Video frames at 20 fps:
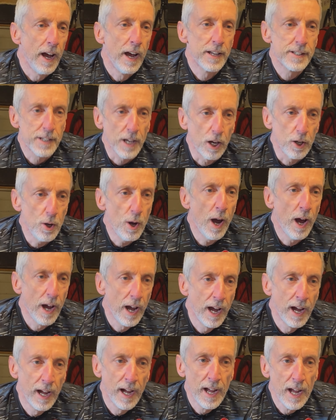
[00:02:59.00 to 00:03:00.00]
So
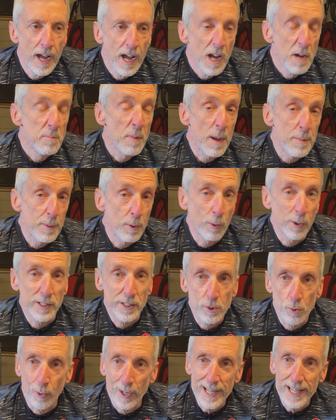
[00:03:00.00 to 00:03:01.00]
maybe once
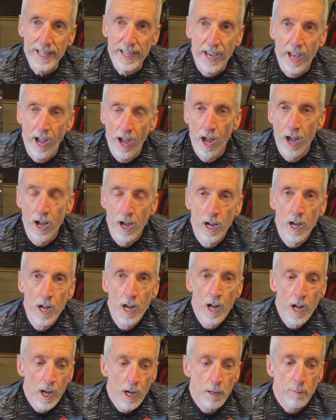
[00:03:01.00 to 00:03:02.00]
a week,
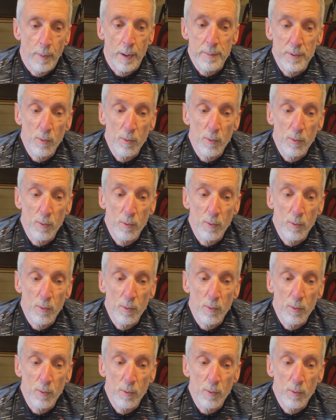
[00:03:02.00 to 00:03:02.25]
maybe